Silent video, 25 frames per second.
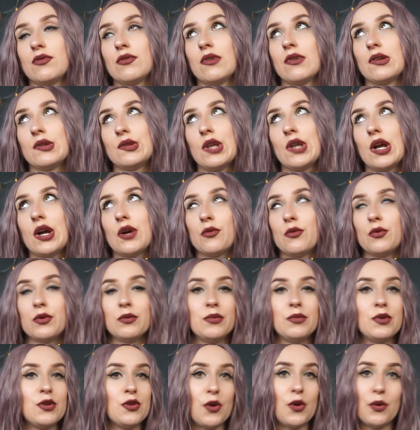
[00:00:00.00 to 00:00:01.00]
there will
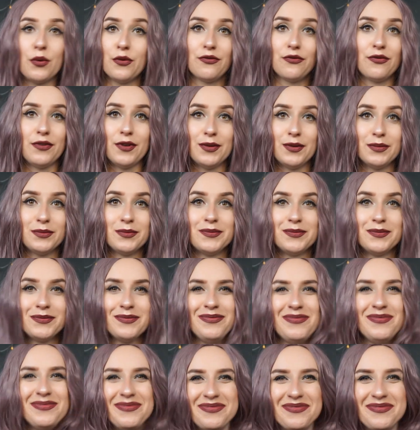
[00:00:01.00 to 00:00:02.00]
be no
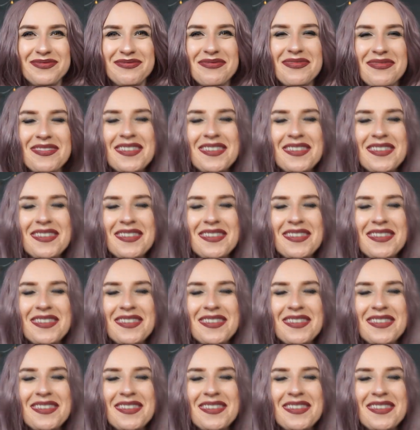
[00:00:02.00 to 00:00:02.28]
film.